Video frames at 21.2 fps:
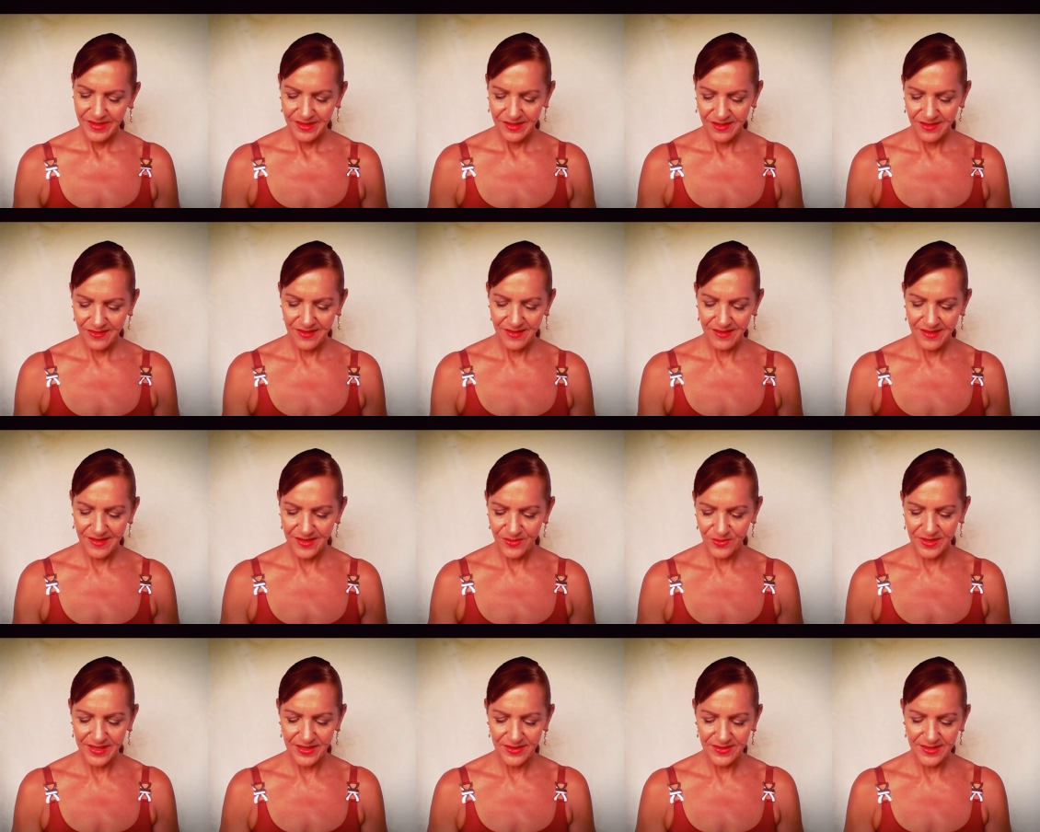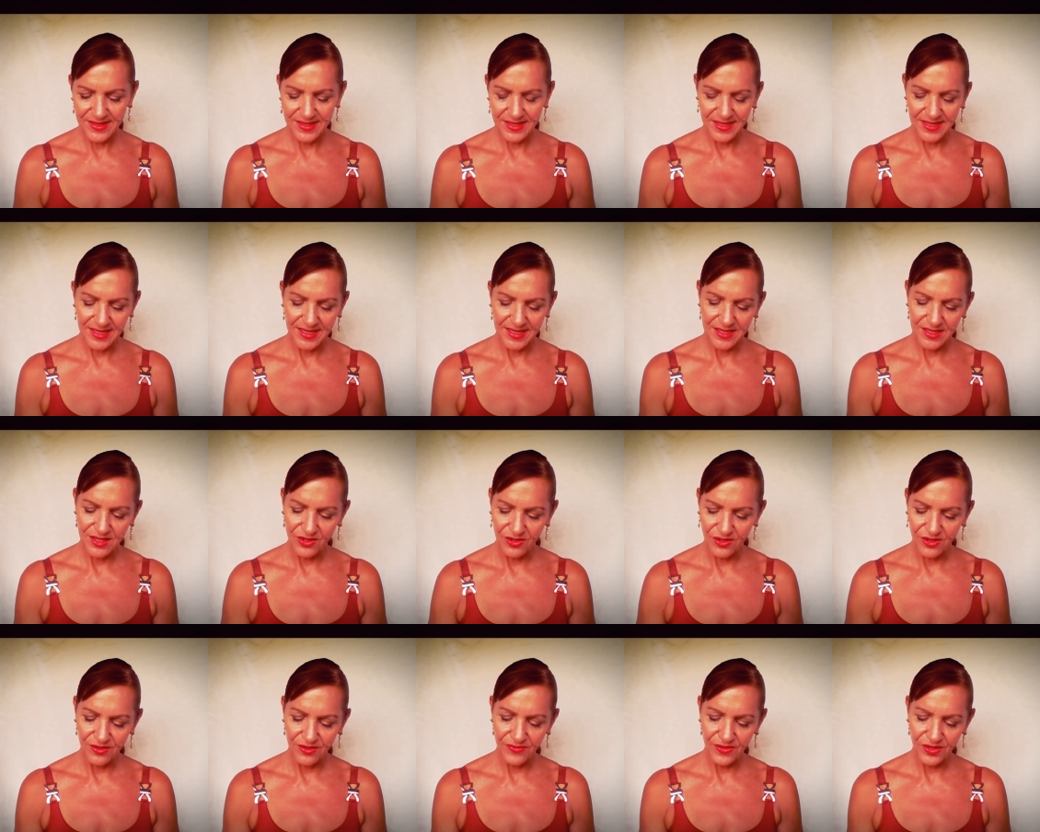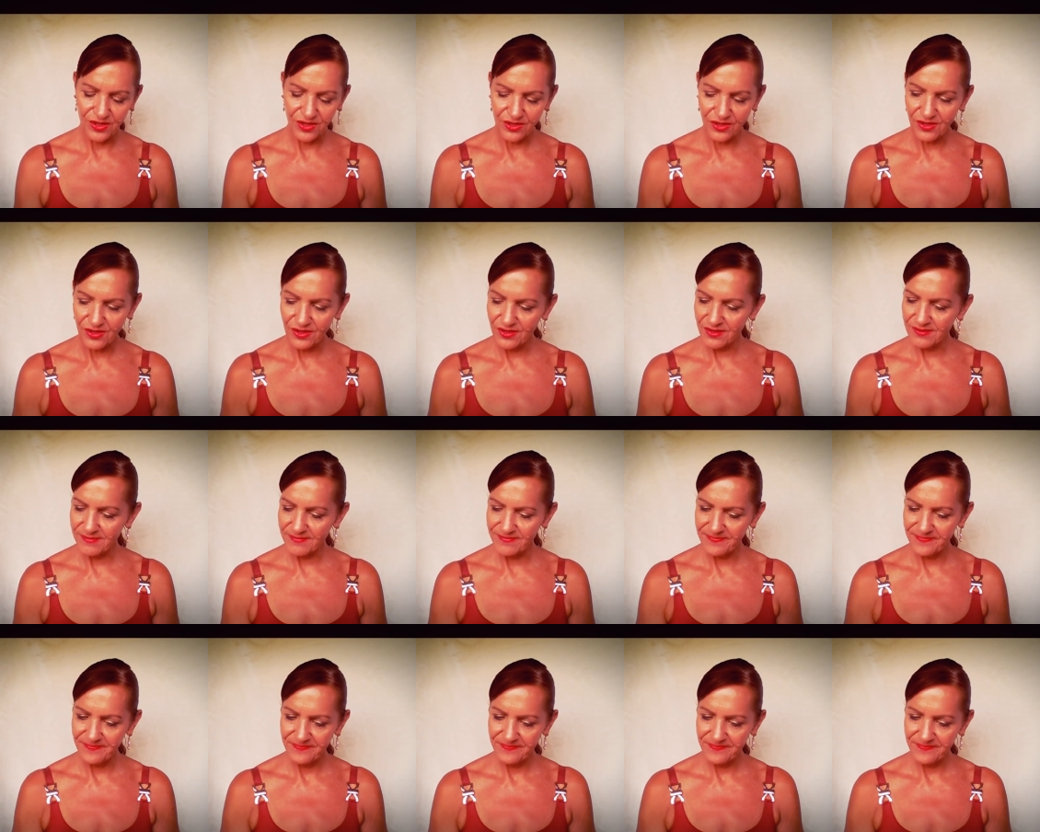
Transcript: All right, what else do you need to know, Virgo?